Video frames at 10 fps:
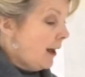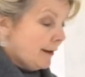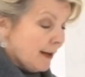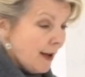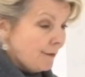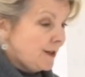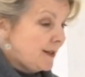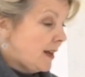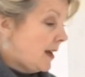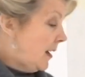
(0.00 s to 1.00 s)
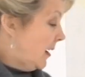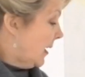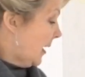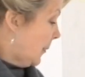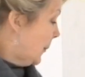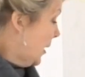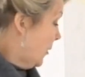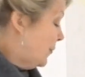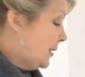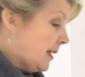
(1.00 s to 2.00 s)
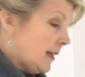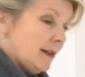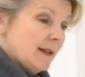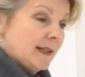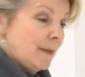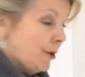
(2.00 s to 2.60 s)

And I have to say I am ridiculously